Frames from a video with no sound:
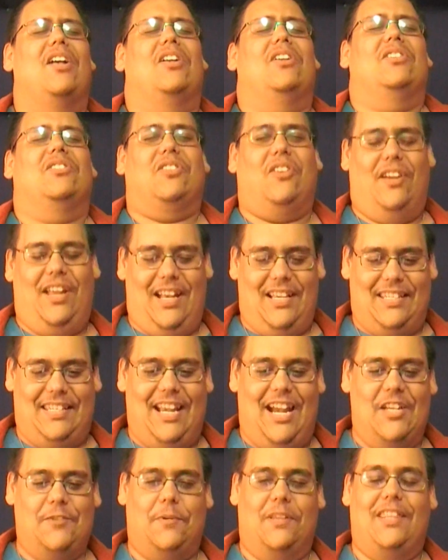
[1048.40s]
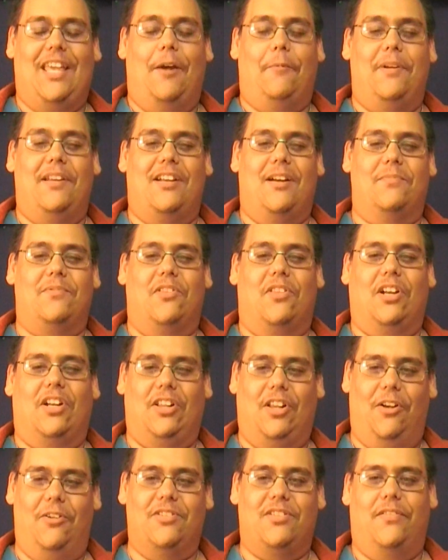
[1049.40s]
So yes, guys, with that, we come to the
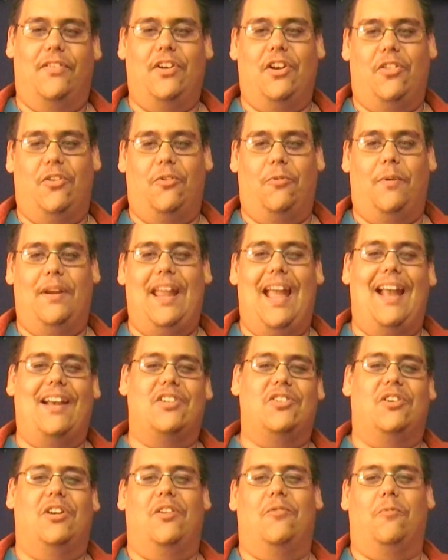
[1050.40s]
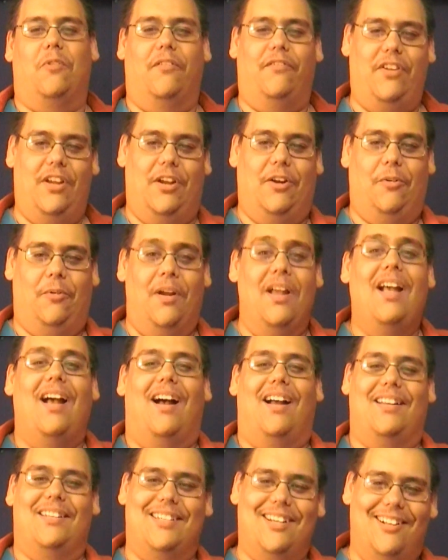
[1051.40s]
close of another reaction and review.
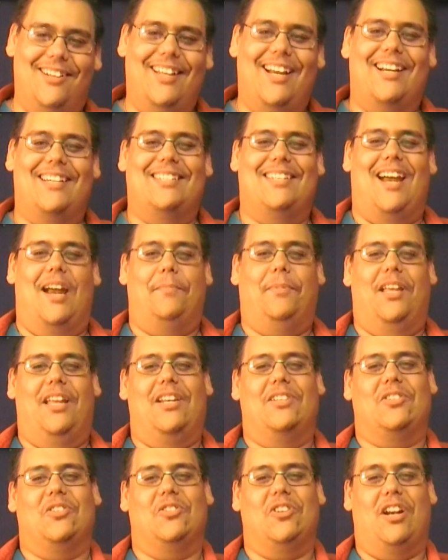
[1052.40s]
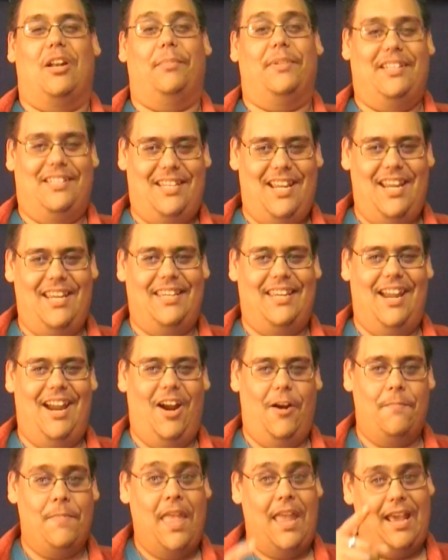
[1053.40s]
Until next time, ladies and gentlemen, take
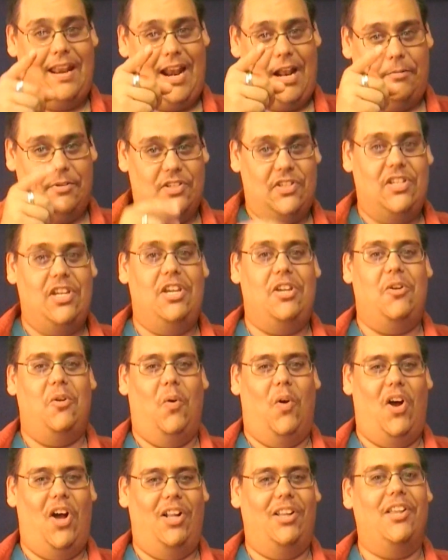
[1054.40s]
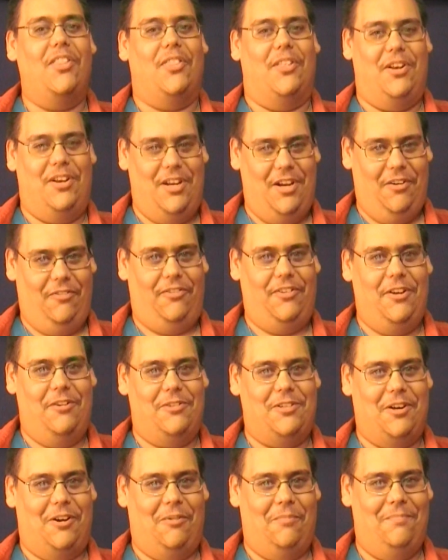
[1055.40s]
care, and I will see you all in the near
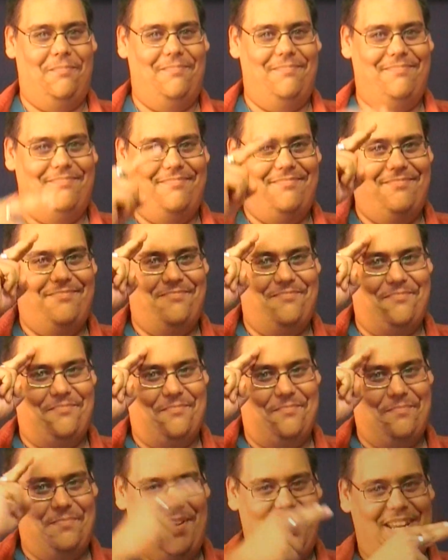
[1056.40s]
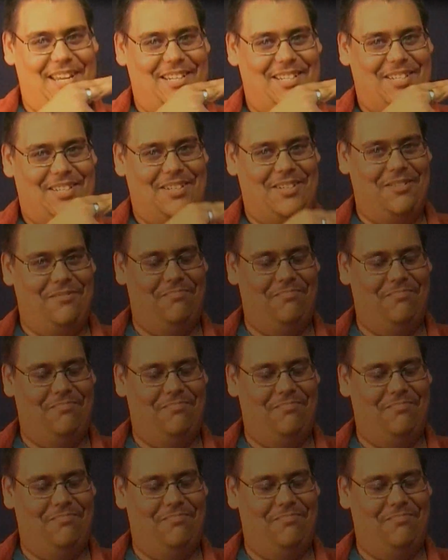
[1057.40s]
future. Peace.